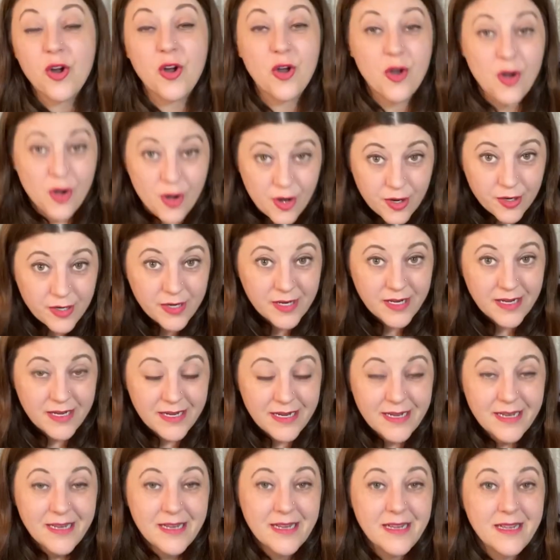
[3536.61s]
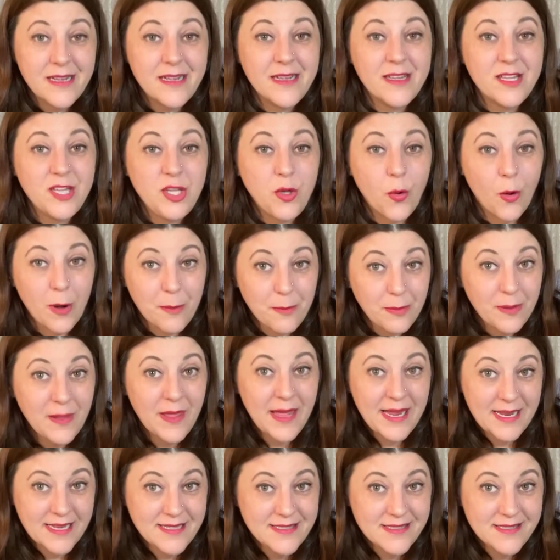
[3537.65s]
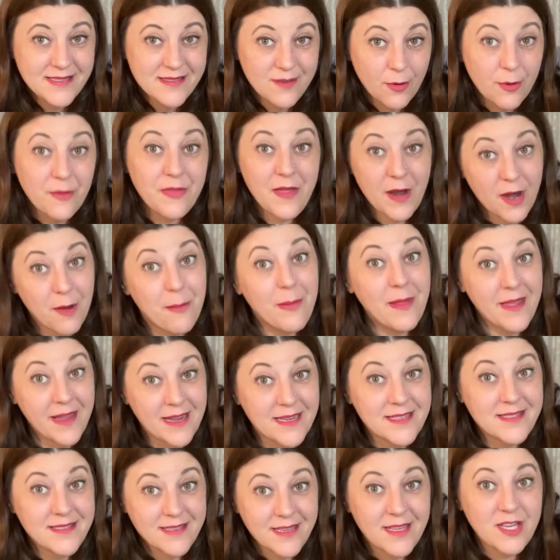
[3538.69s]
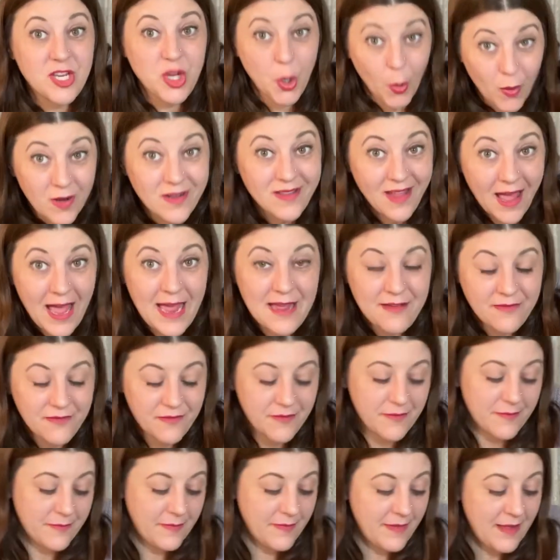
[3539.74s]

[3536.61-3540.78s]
earn your place or their place in your life